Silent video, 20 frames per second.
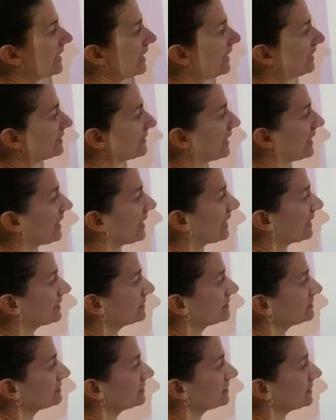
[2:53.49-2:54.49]
and
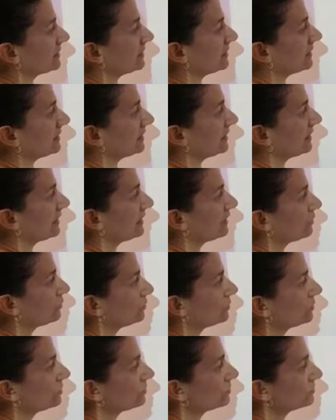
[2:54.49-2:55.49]
x
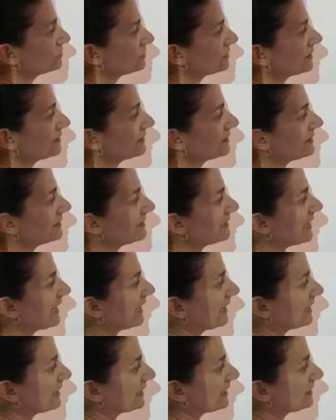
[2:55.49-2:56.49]
equals
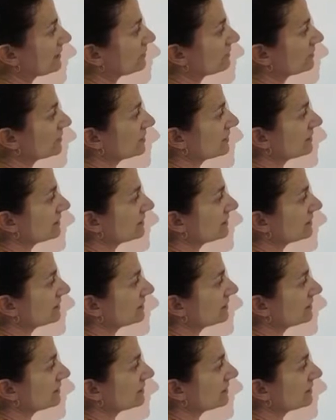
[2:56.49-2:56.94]
-6.